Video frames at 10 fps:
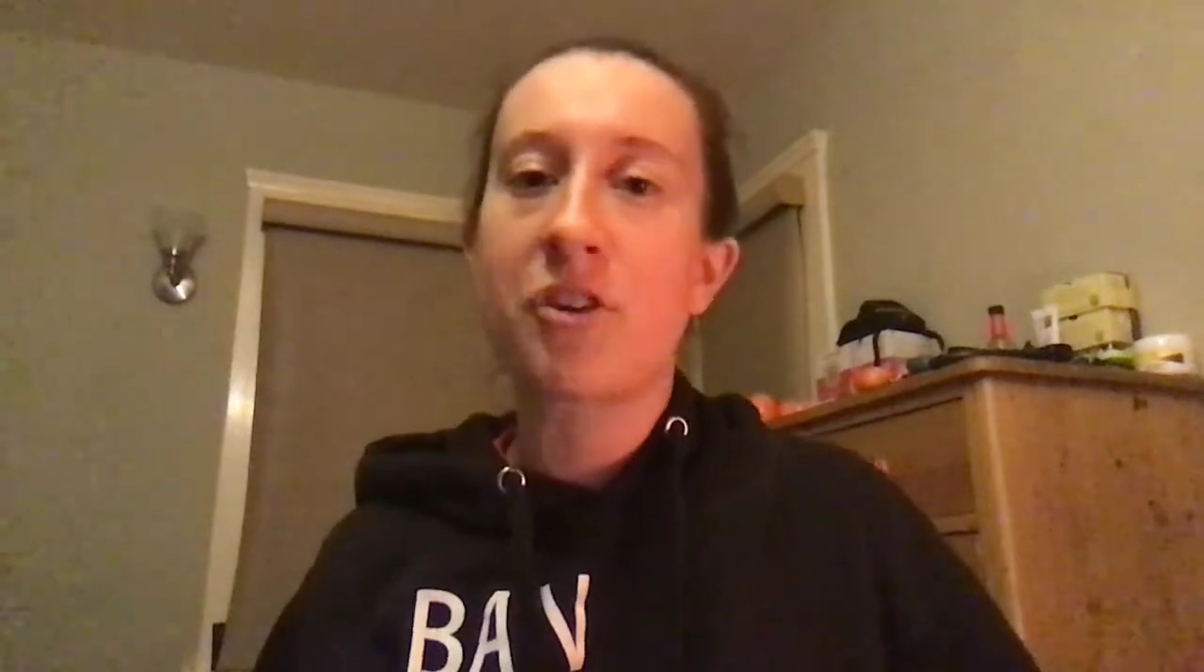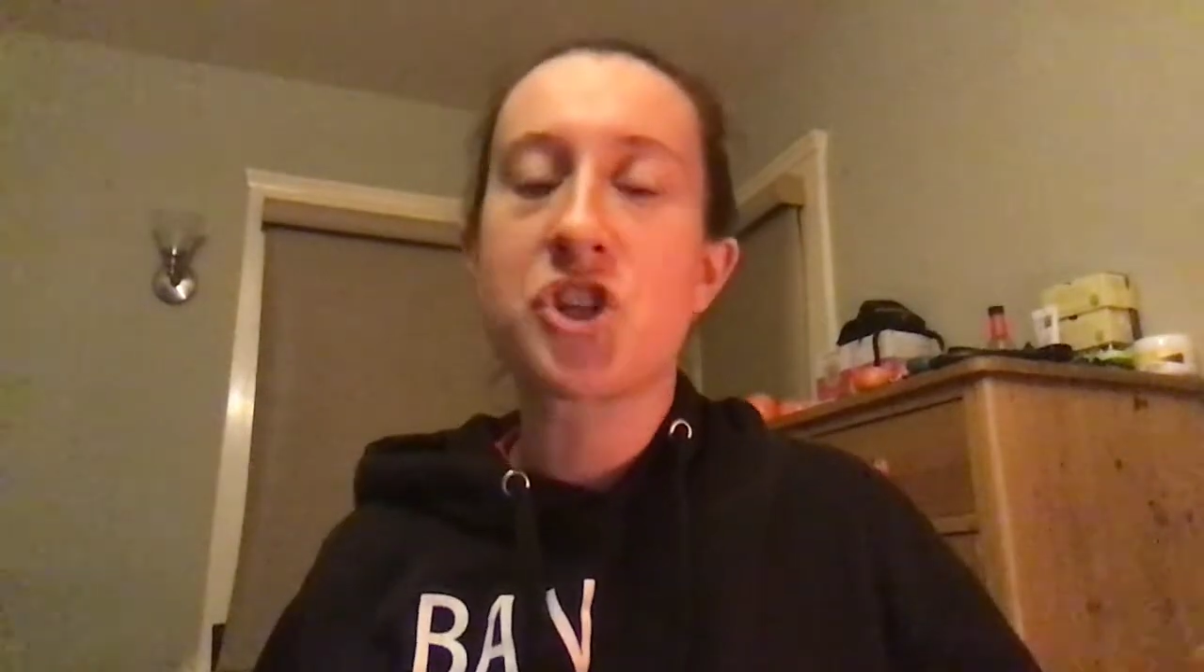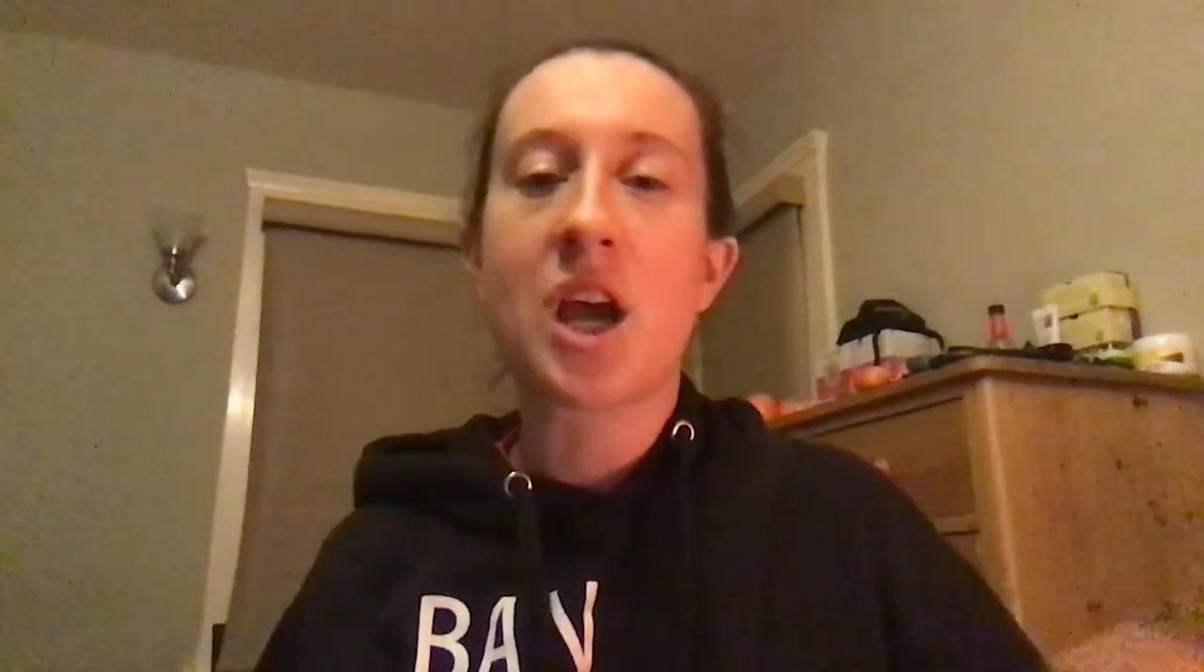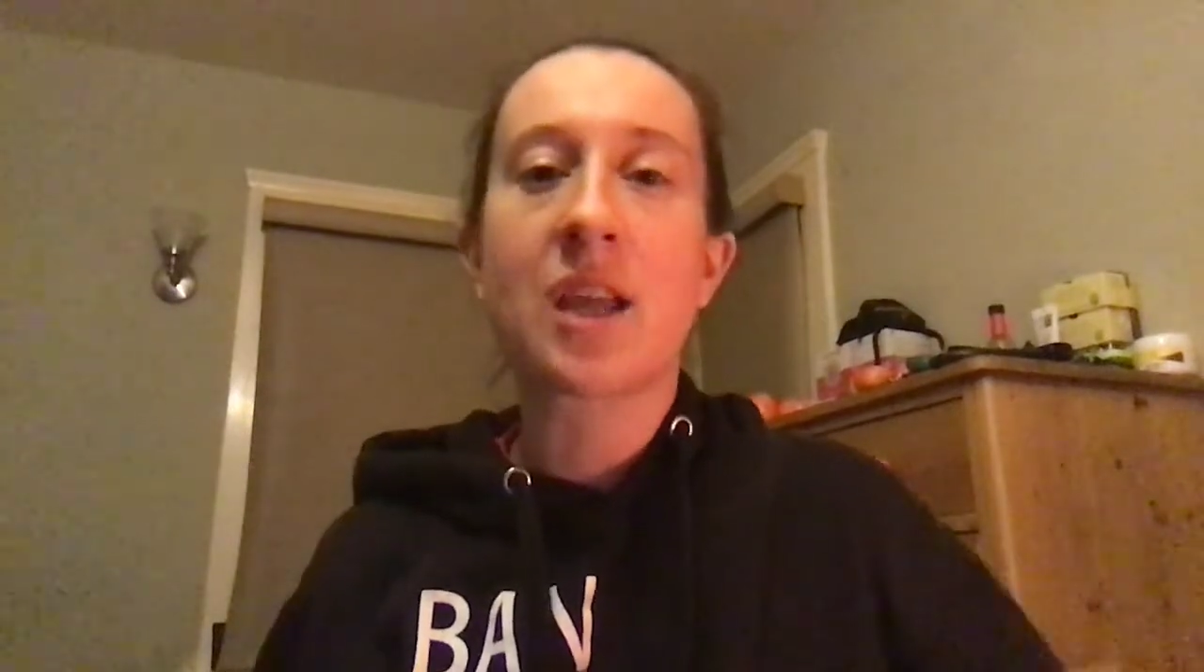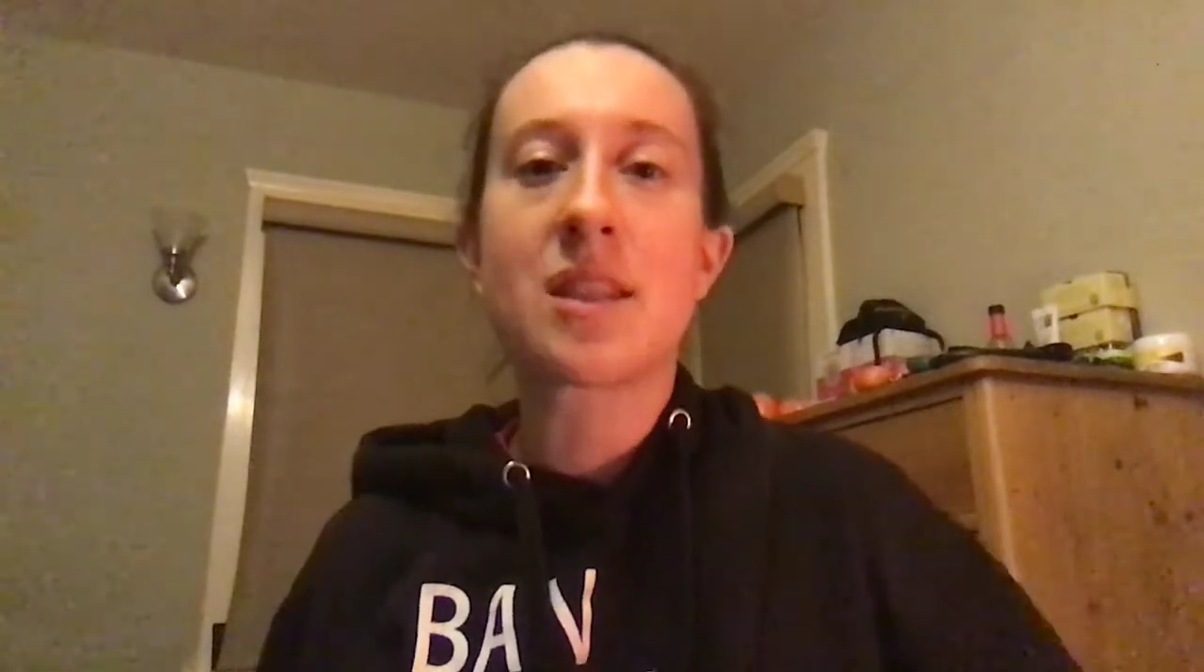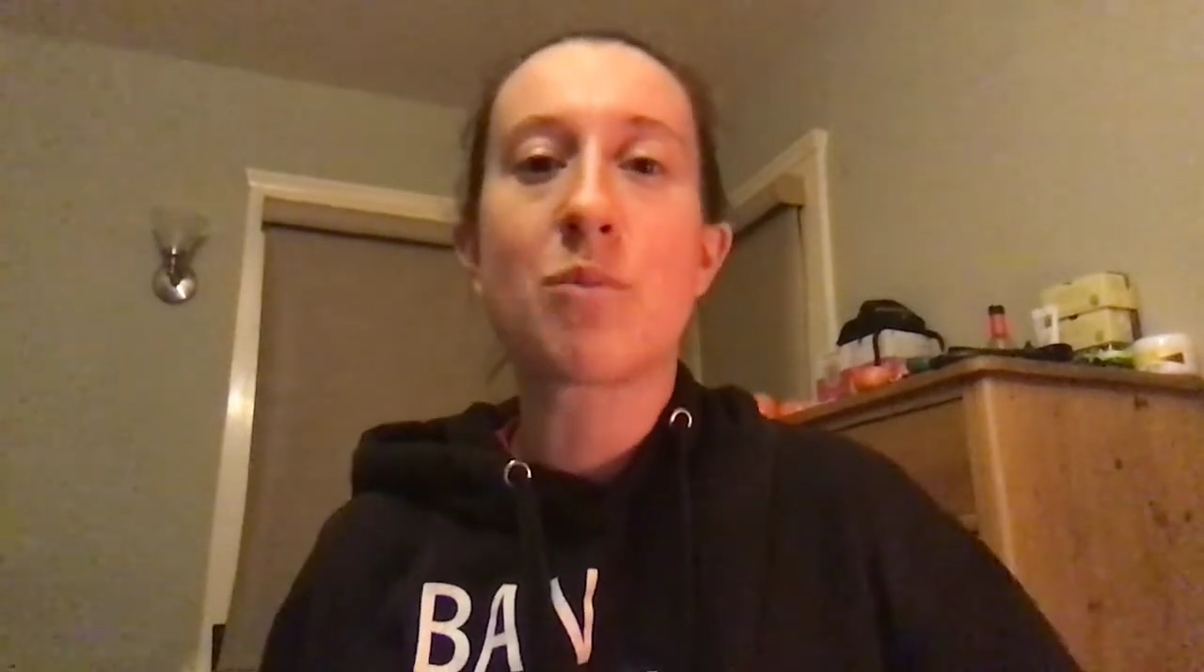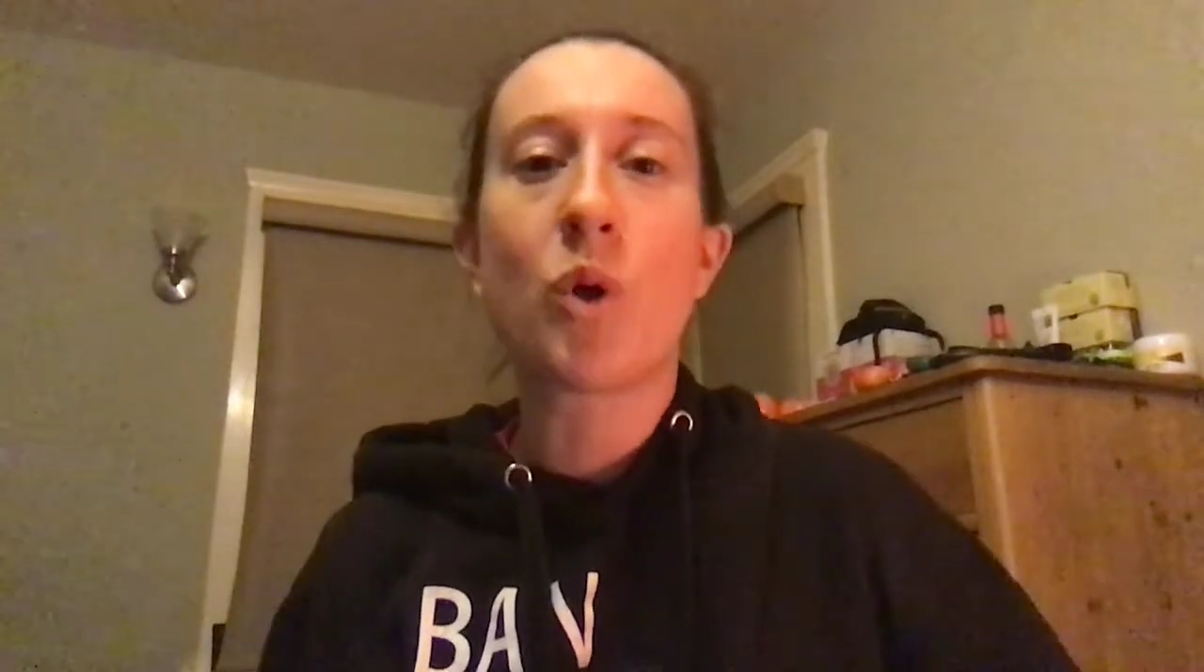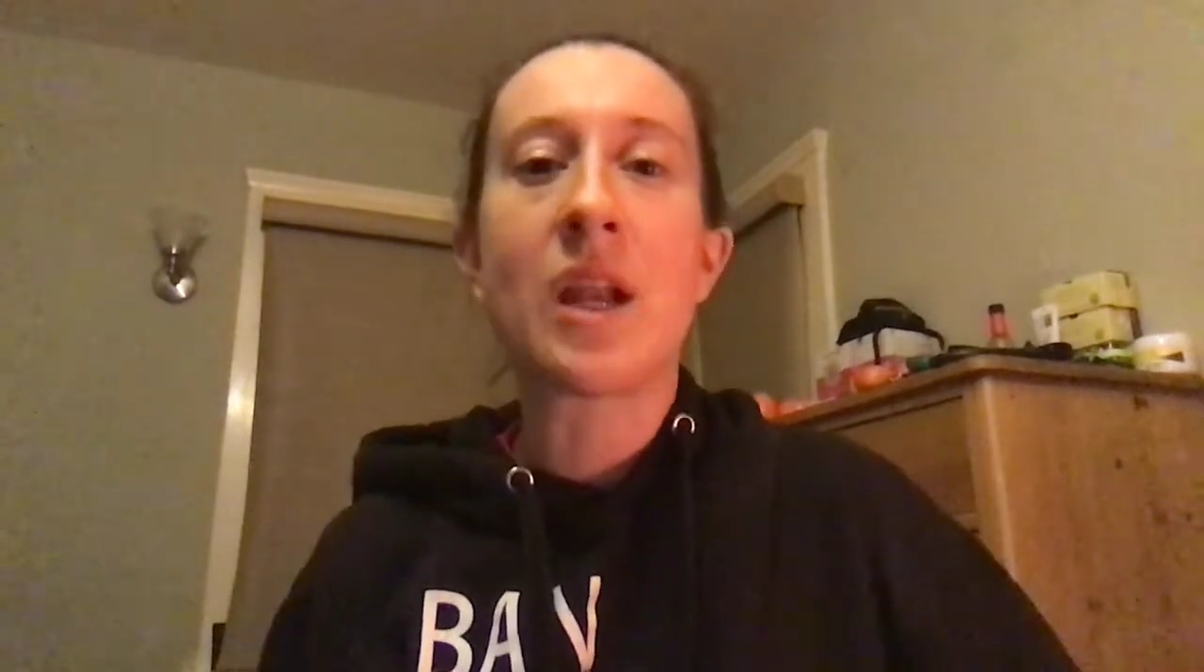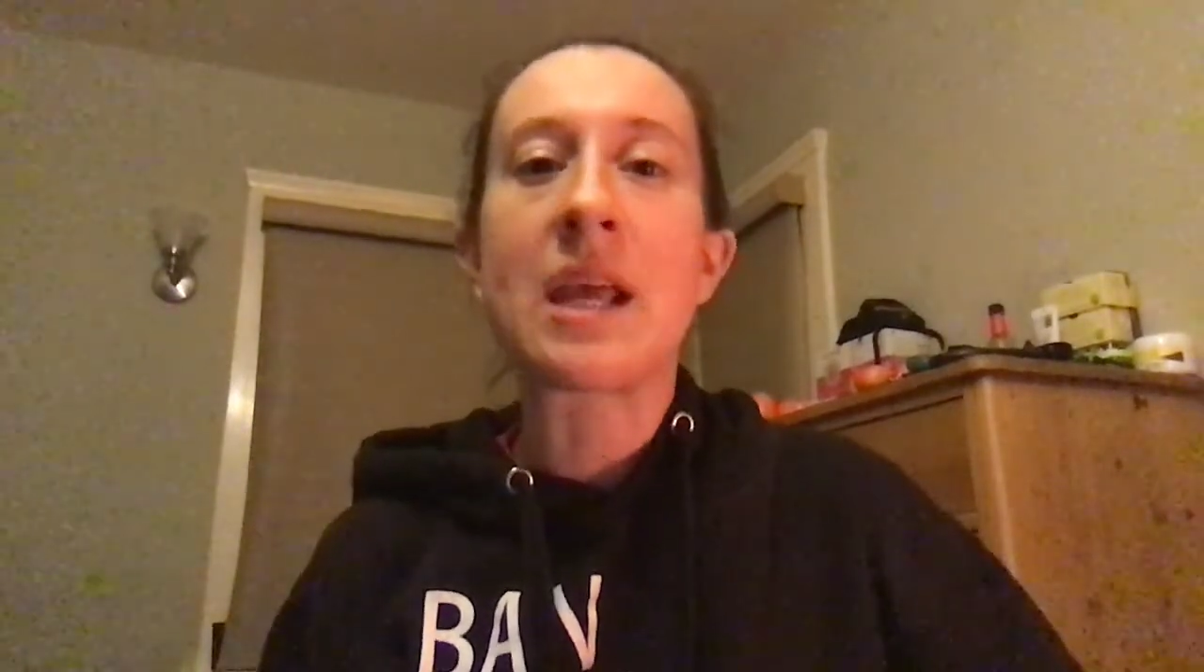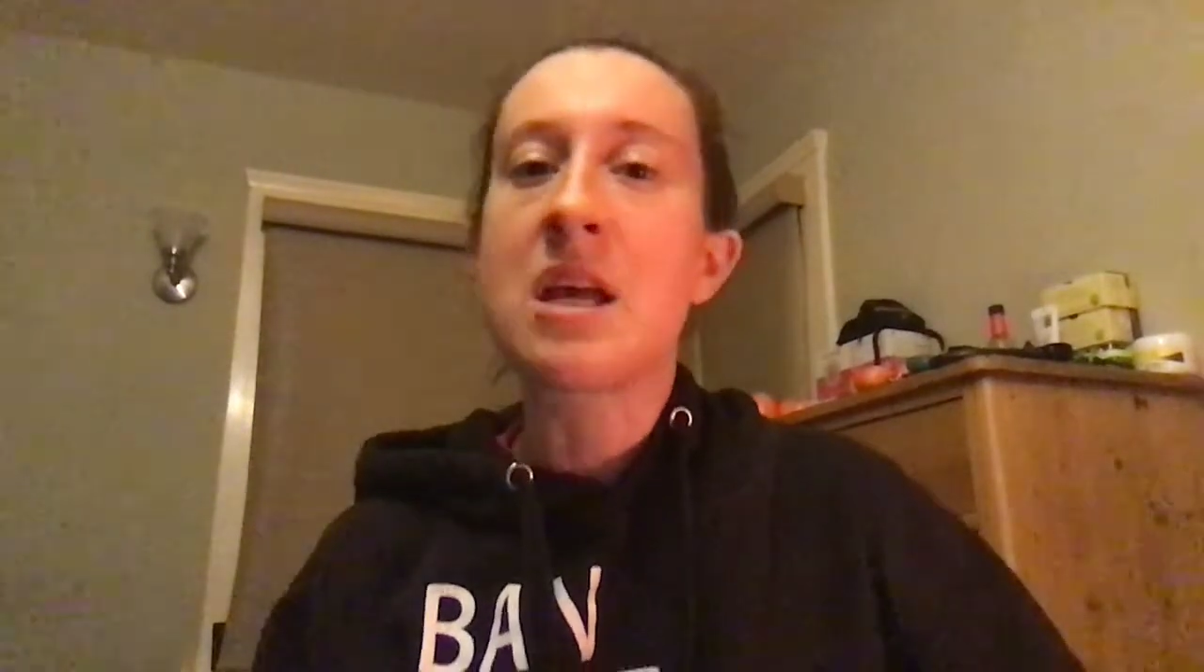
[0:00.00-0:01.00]
check in the
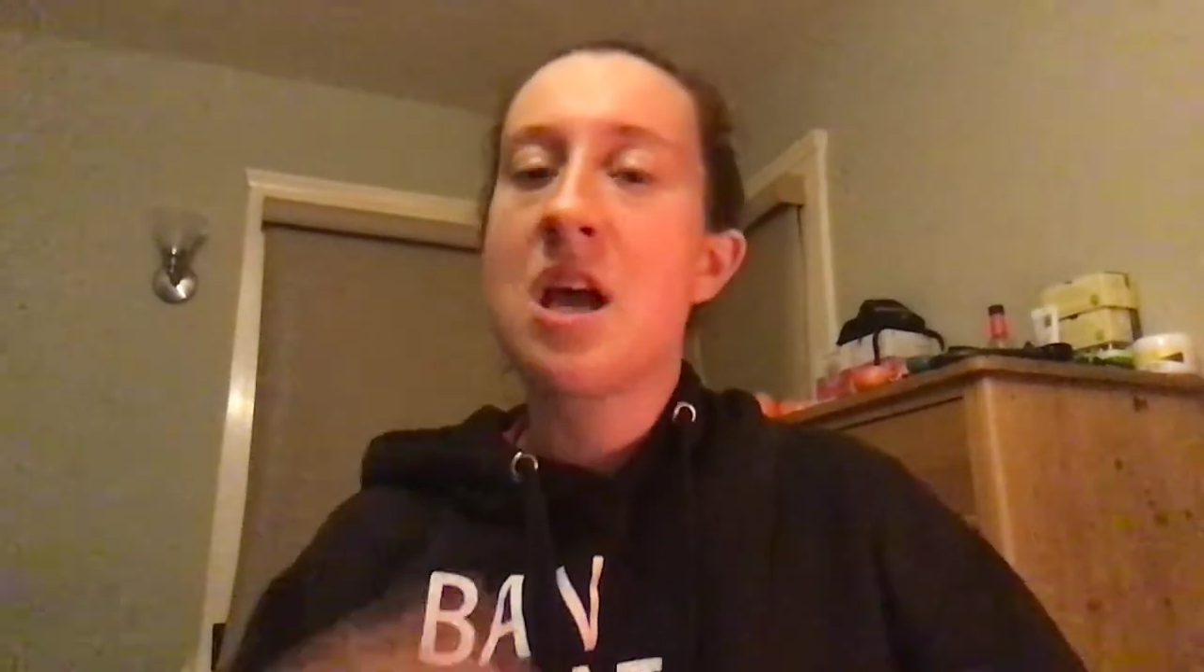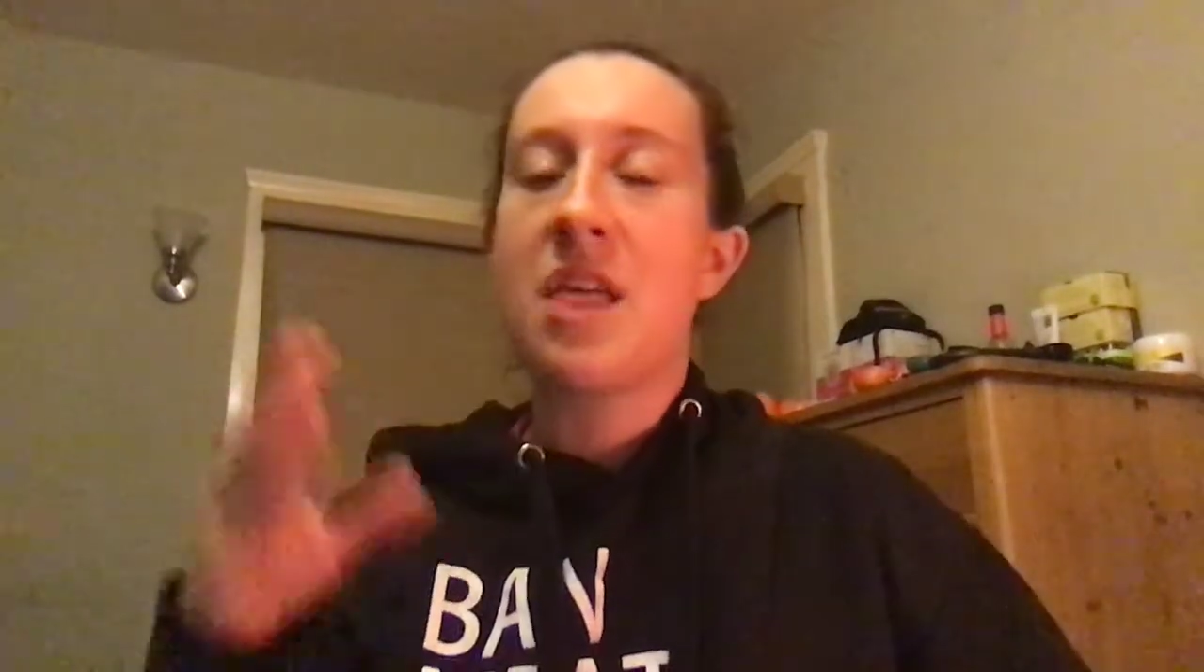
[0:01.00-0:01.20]
morning,